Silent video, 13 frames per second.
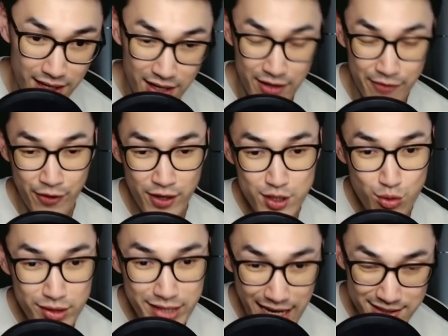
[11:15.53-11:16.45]
The first 2
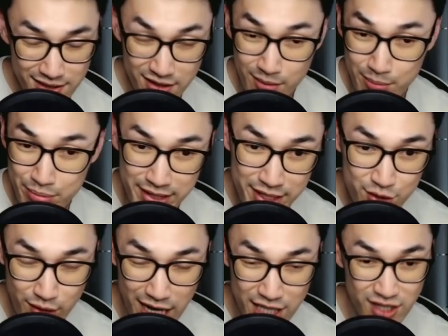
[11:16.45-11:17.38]
attacks are complete
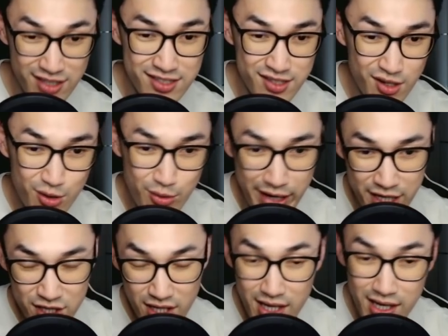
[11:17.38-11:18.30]
trash, got 0
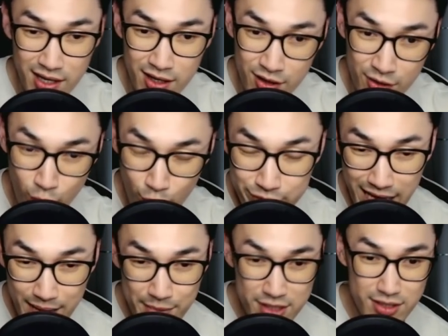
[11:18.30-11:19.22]
range, no
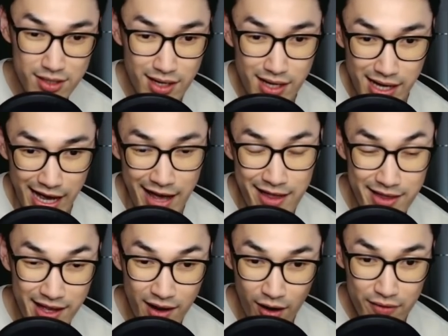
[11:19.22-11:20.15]
damage, and
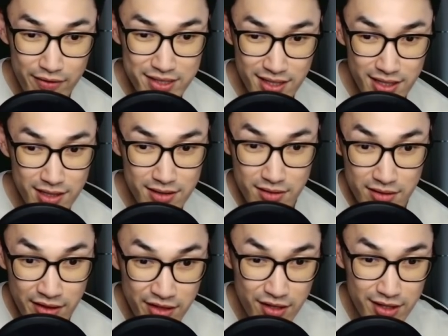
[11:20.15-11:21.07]
then all of a sudden the
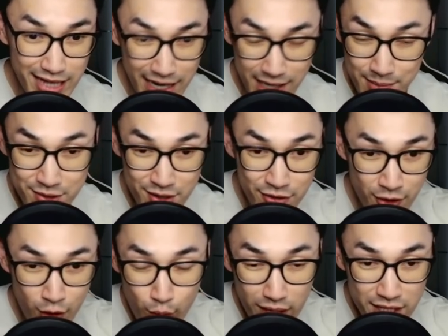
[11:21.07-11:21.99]
third attack comes out of
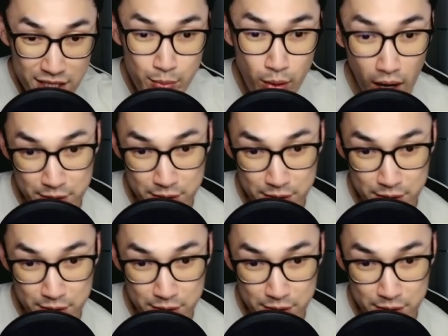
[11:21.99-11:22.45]
nowhere and just pops